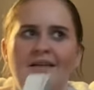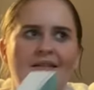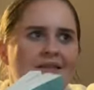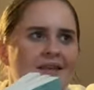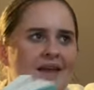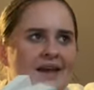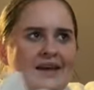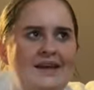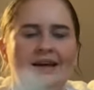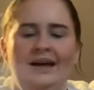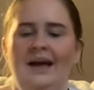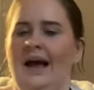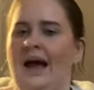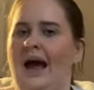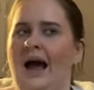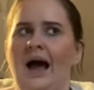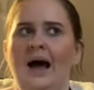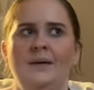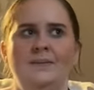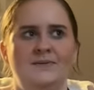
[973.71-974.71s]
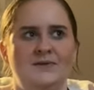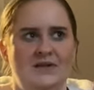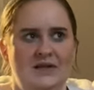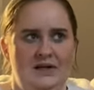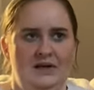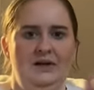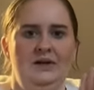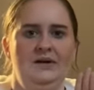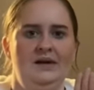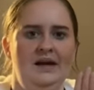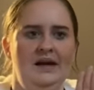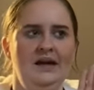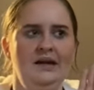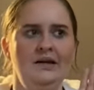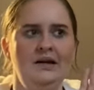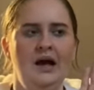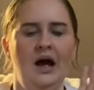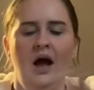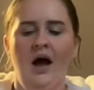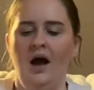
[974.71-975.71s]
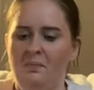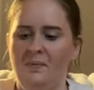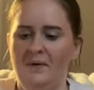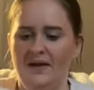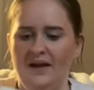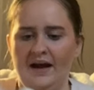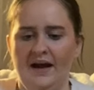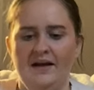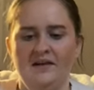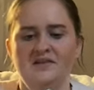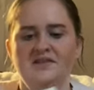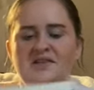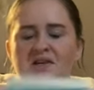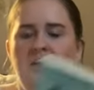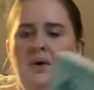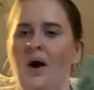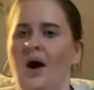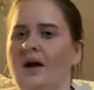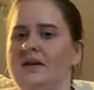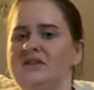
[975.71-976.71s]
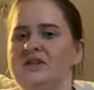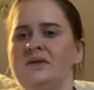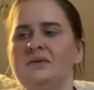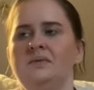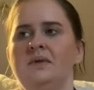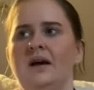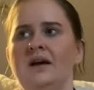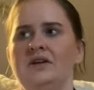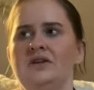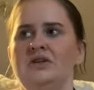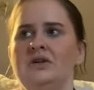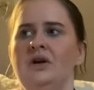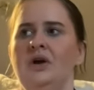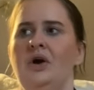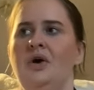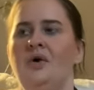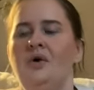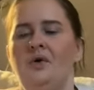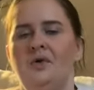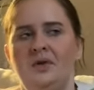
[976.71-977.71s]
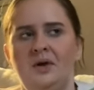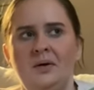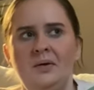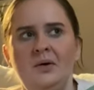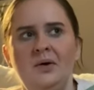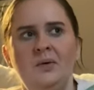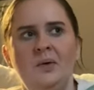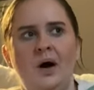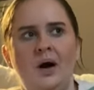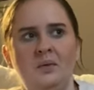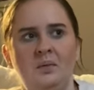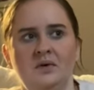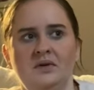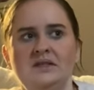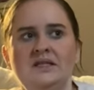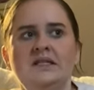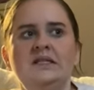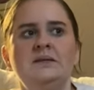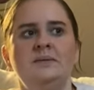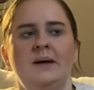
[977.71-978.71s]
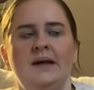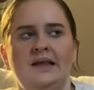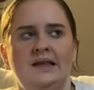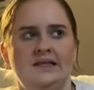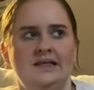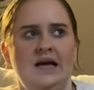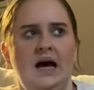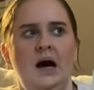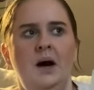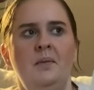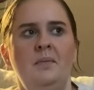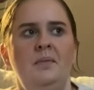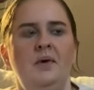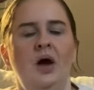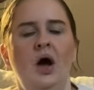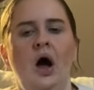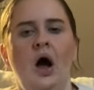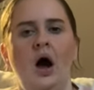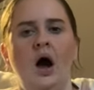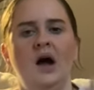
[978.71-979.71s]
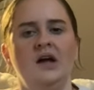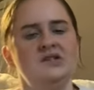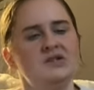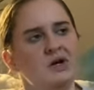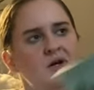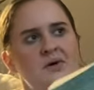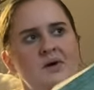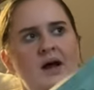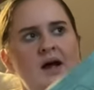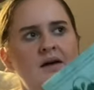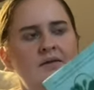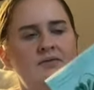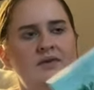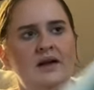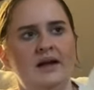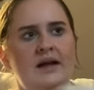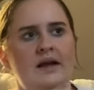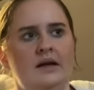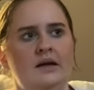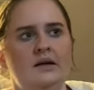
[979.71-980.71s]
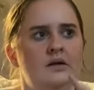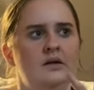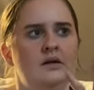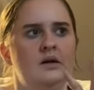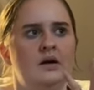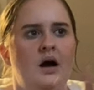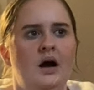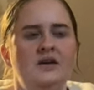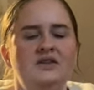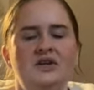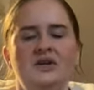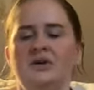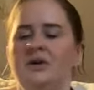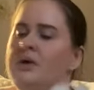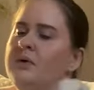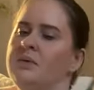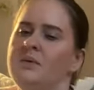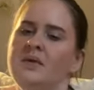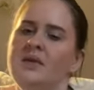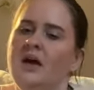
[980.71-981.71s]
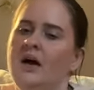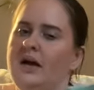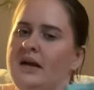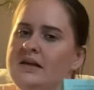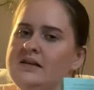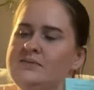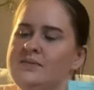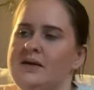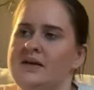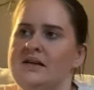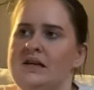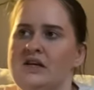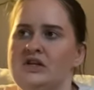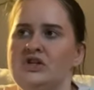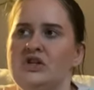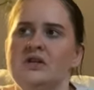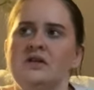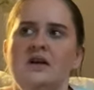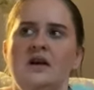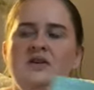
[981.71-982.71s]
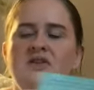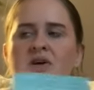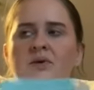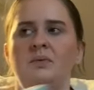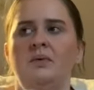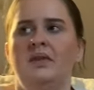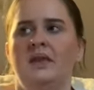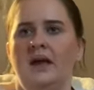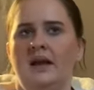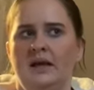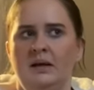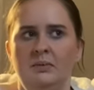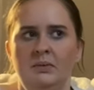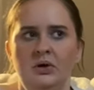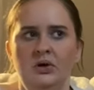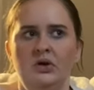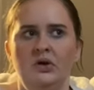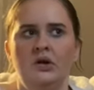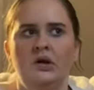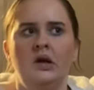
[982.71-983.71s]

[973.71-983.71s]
Like, absolutely. But yeah, so although I wanted to pick this up, I don't go with high expectations. I don't with any book.